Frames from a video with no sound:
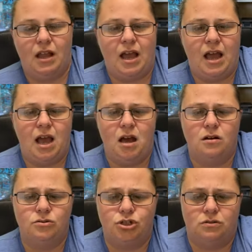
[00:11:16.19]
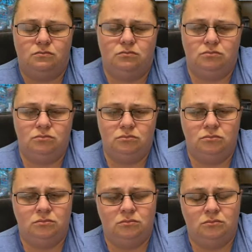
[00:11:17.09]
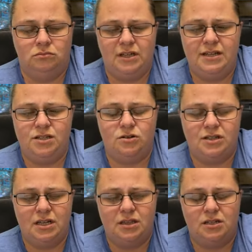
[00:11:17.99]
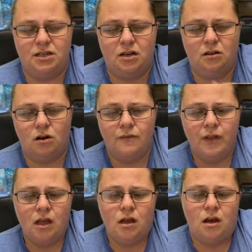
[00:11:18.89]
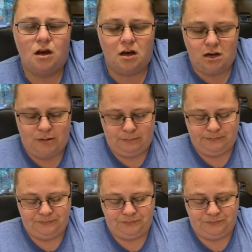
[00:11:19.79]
ouch, easier said than done, Laura, um,